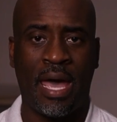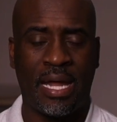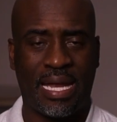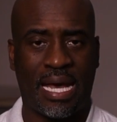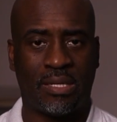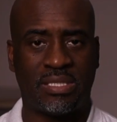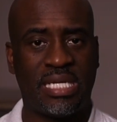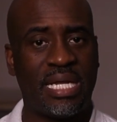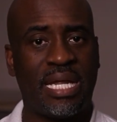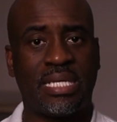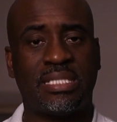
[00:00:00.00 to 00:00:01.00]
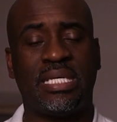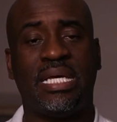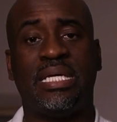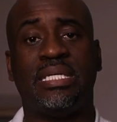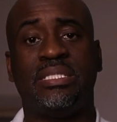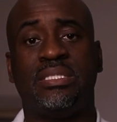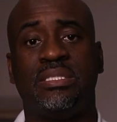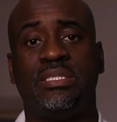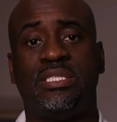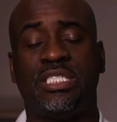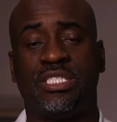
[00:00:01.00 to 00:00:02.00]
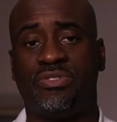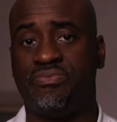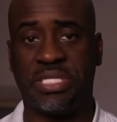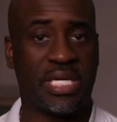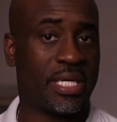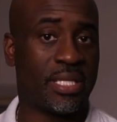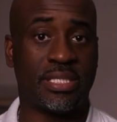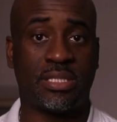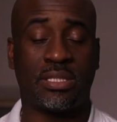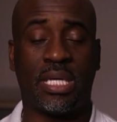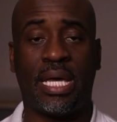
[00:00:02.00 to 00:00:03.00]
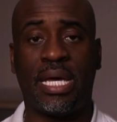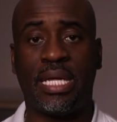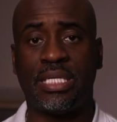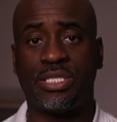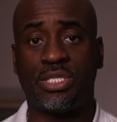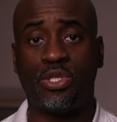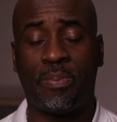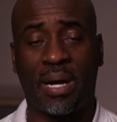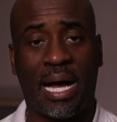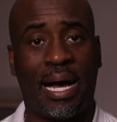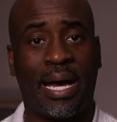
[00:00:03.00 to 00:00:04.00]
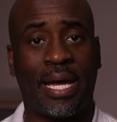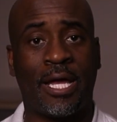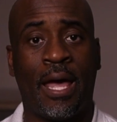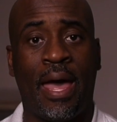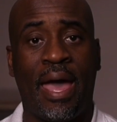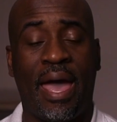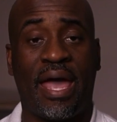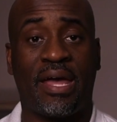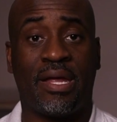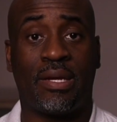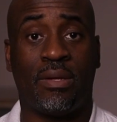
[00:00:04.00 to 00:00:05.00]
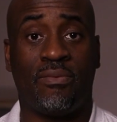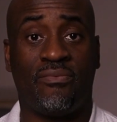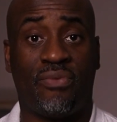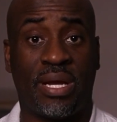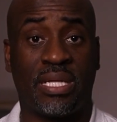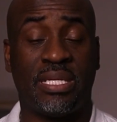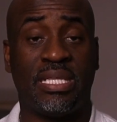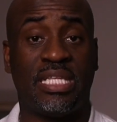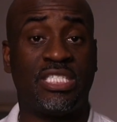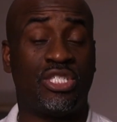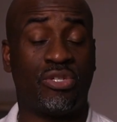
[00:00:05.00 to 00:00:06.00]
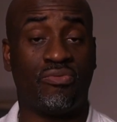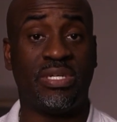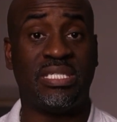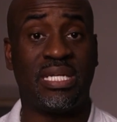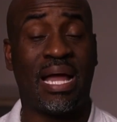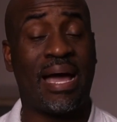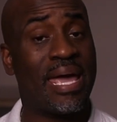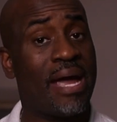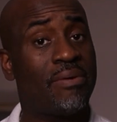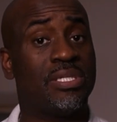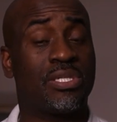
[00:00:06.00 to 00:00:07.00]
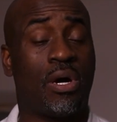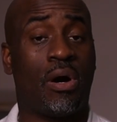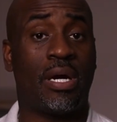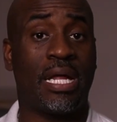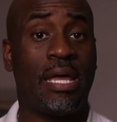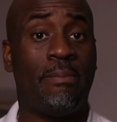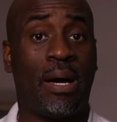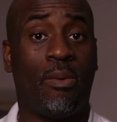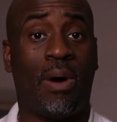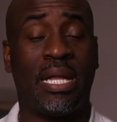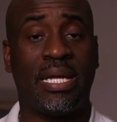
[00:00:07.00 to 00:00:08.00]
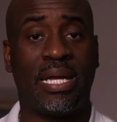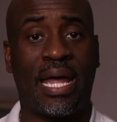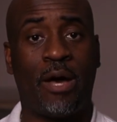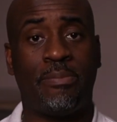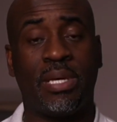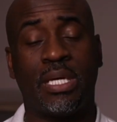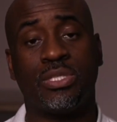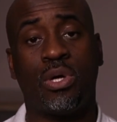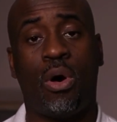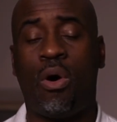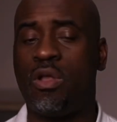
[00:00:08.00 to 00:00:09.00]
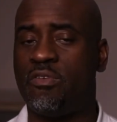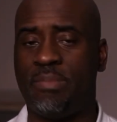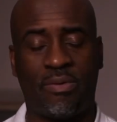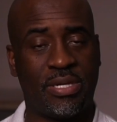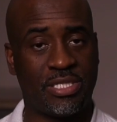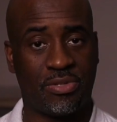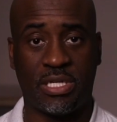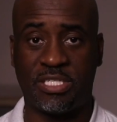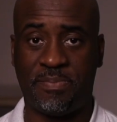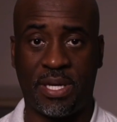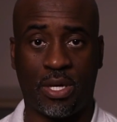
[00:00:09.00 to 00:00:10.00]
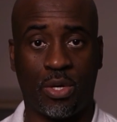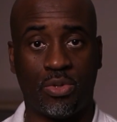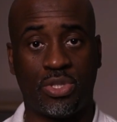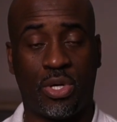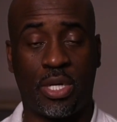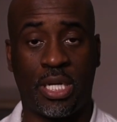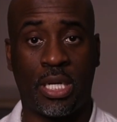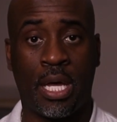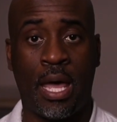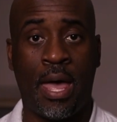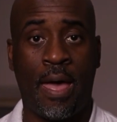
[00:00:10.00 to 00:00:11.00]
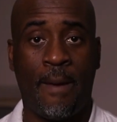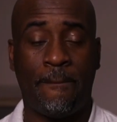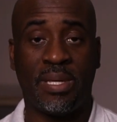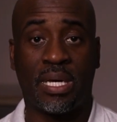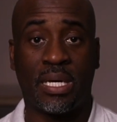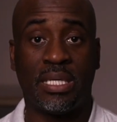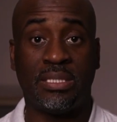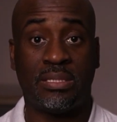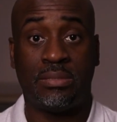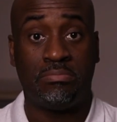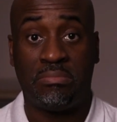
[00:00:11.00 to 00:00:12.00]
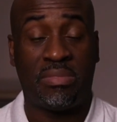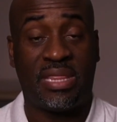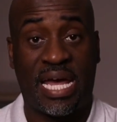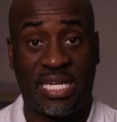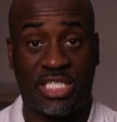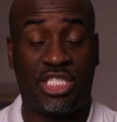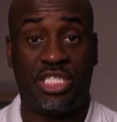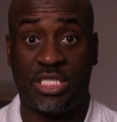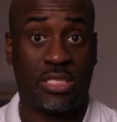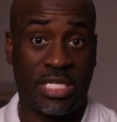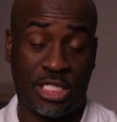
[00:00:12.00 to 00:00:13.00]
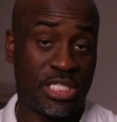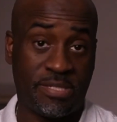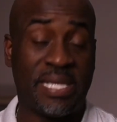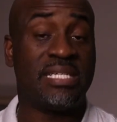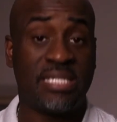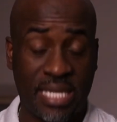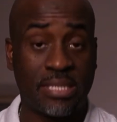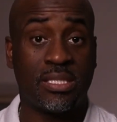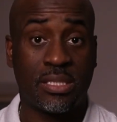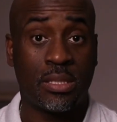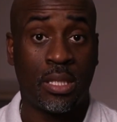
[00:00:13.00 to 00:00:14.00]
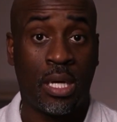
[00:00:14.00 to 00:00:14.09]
Now, 10x is just ridiculous. It is super high. And frankly, this is the reason I carry this card in my wallet now, because all of my restaurant spend goes on it, because it just makes sense.